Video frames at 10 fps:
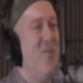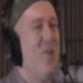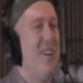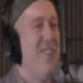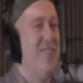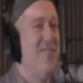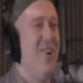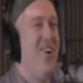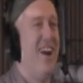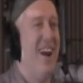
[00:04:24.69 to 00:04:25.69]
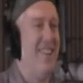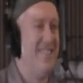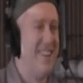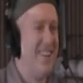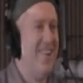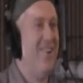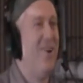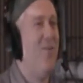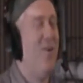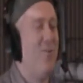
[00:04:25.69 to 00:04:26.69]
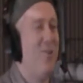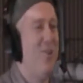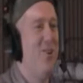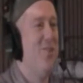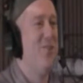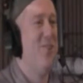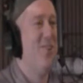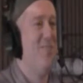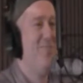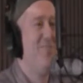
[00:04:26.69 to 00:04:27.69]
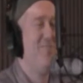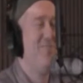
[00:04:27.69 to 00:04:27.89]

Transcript: workings as far as right. you know what really goes on. What are,